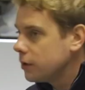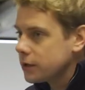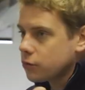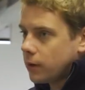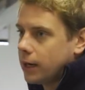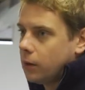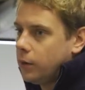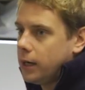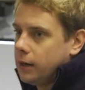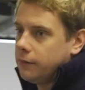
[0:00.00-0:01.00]
On this rack,
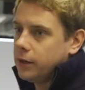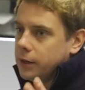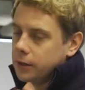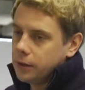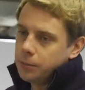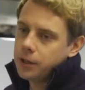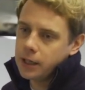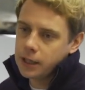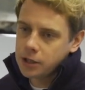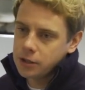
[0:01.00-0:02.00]
we have the, the
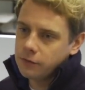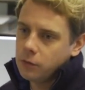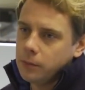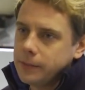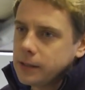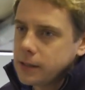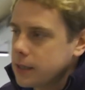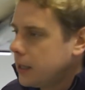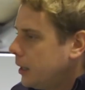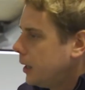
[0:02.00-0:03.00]
pre-collection for women's.